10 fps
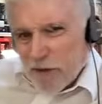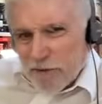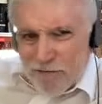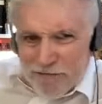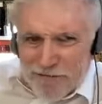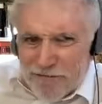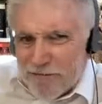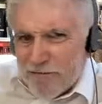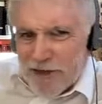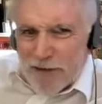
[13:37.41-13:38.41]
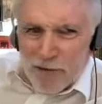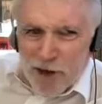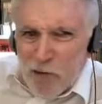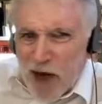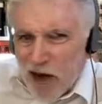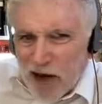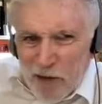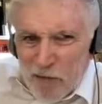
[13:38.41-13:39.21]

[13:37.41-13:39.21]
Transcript: and remarried.